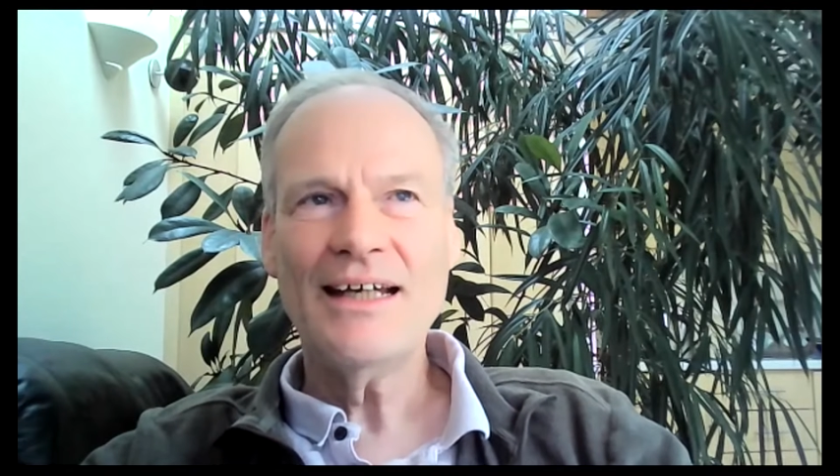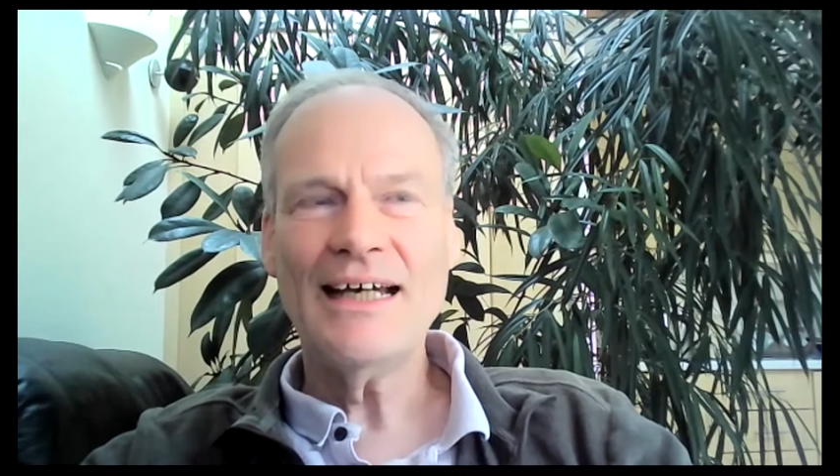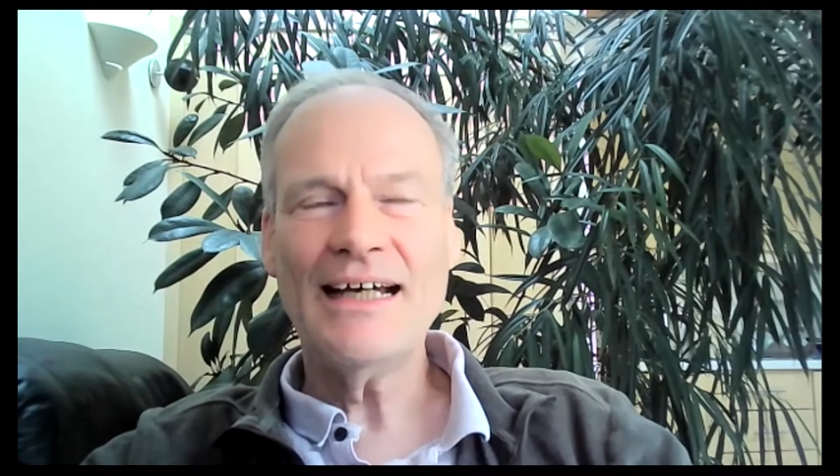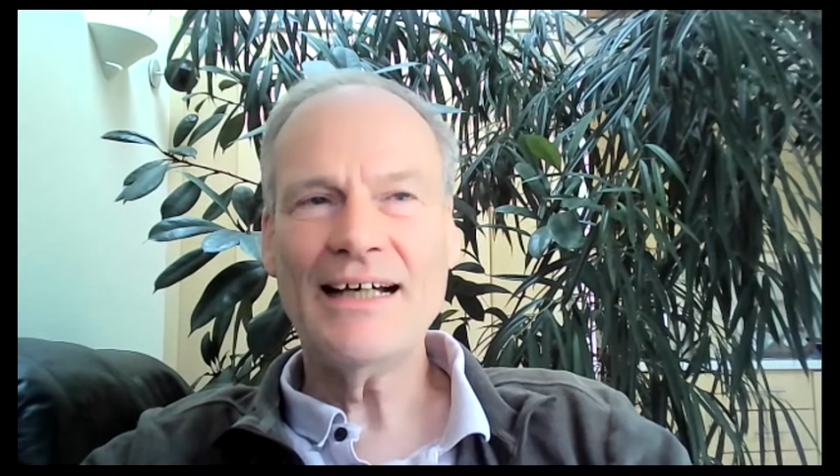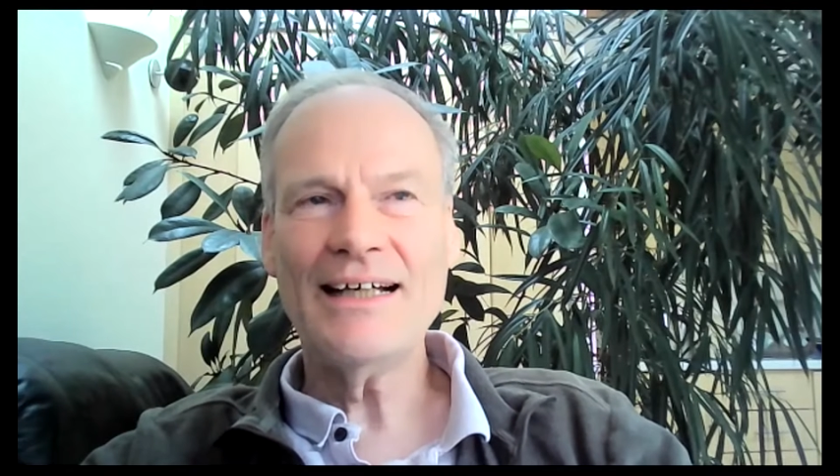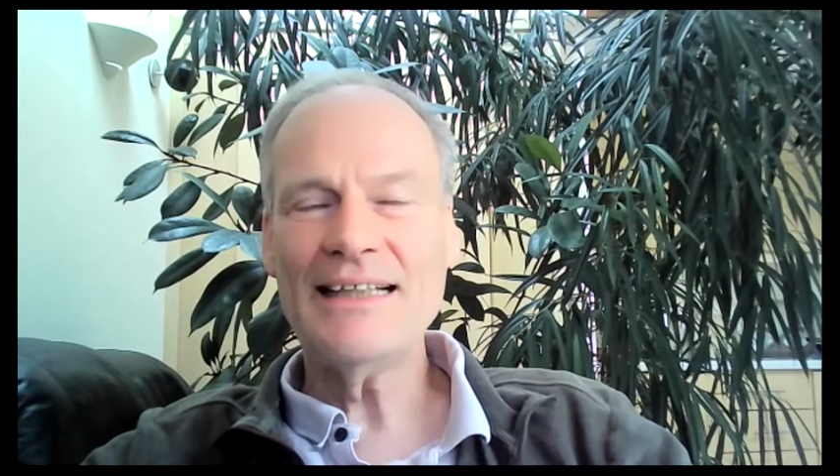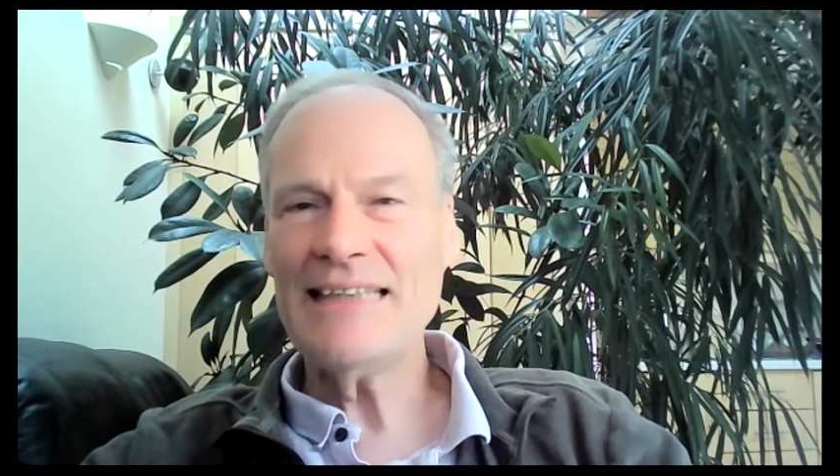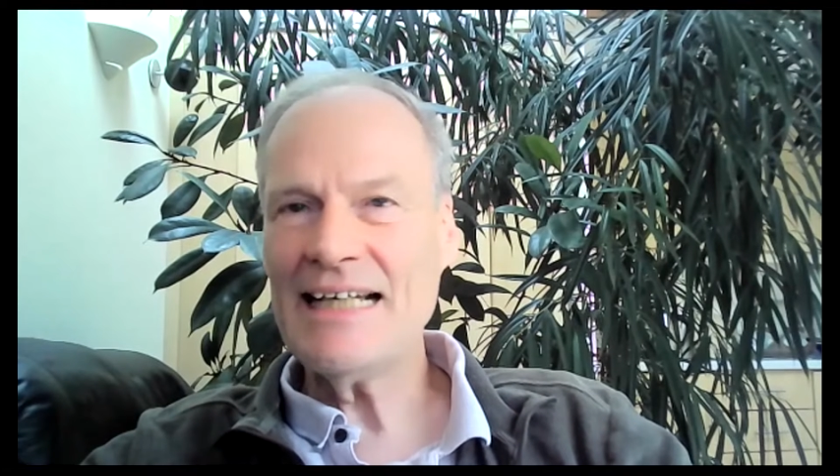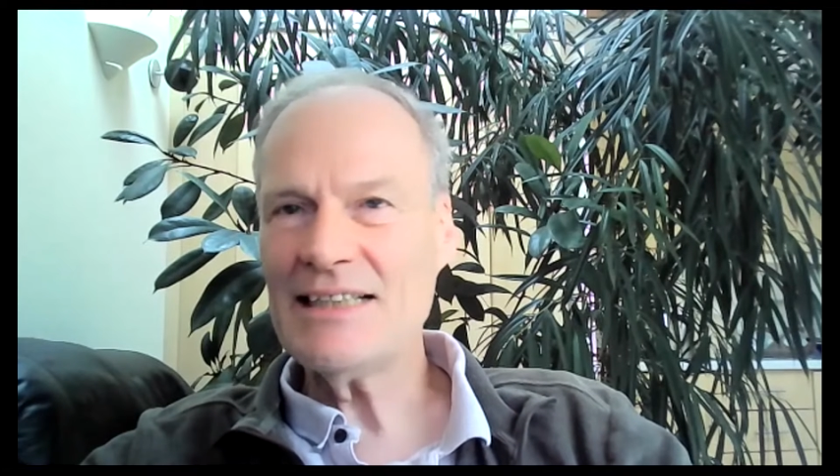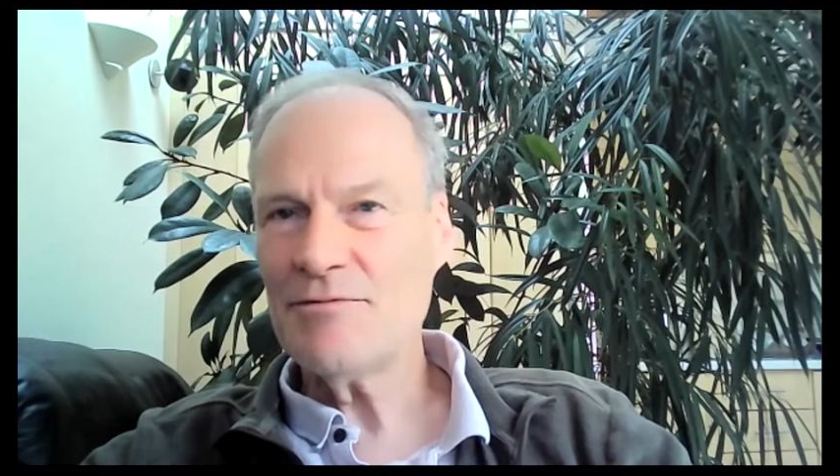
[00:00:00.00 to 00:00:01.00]
It
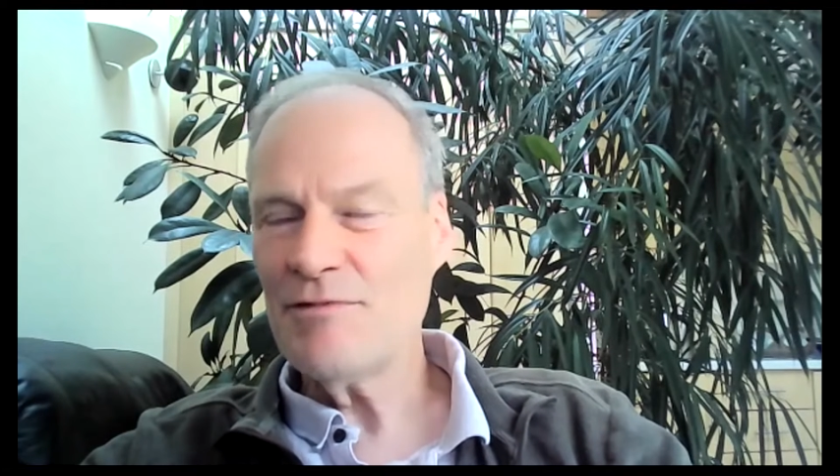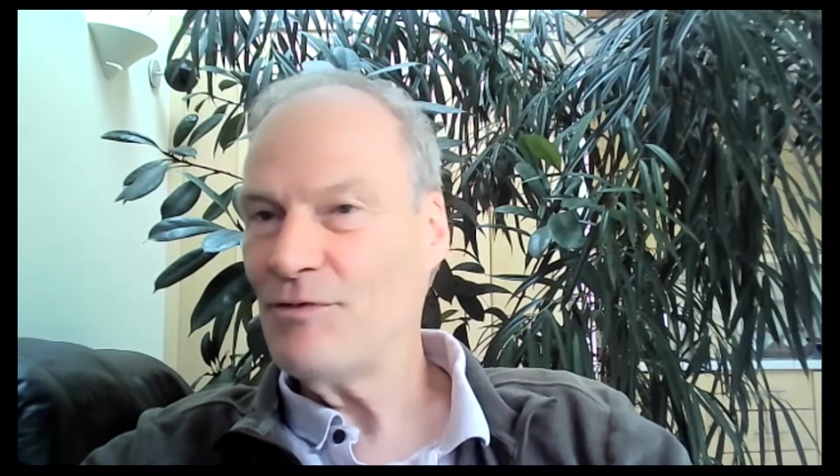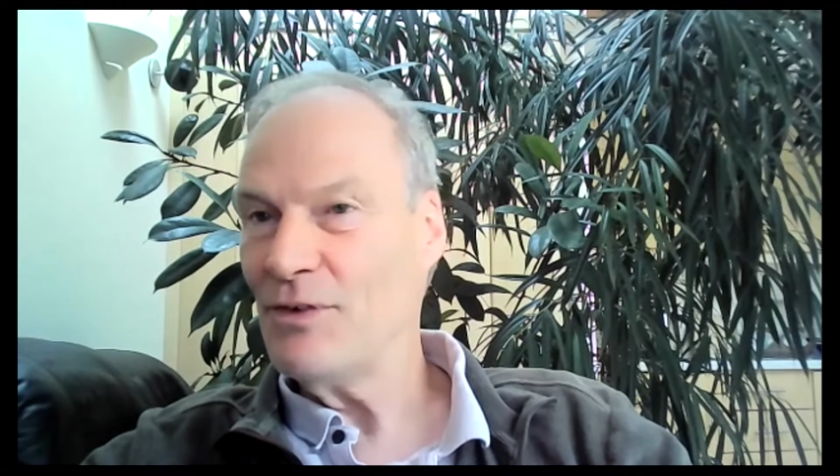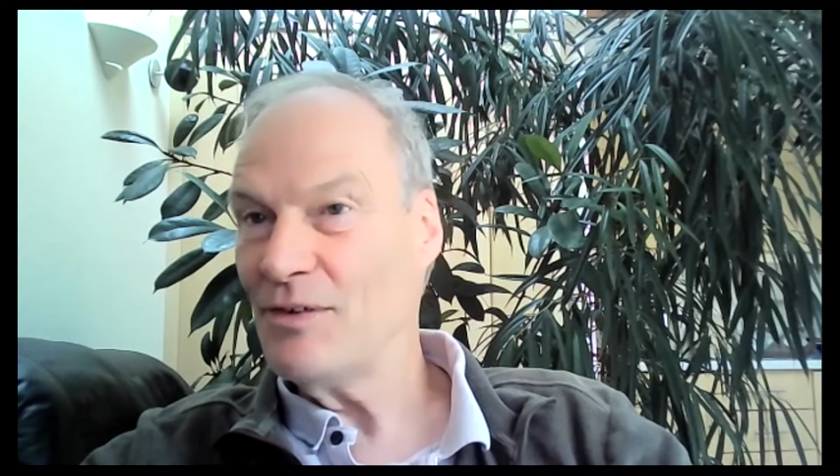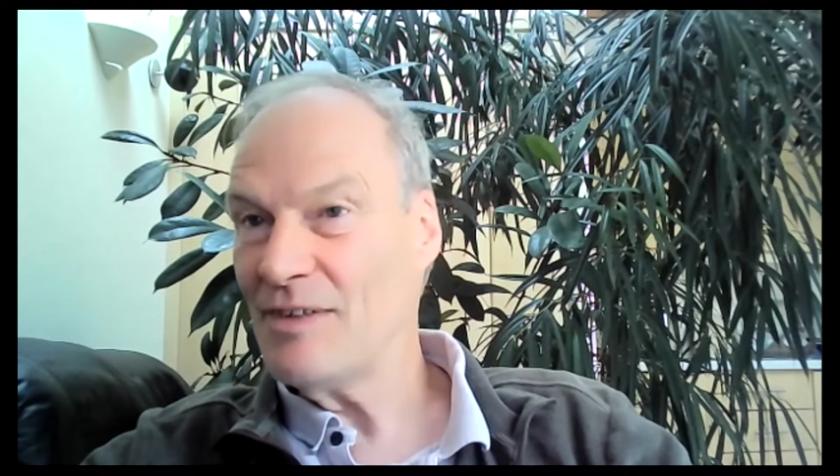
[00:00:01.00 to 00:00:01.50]
takes full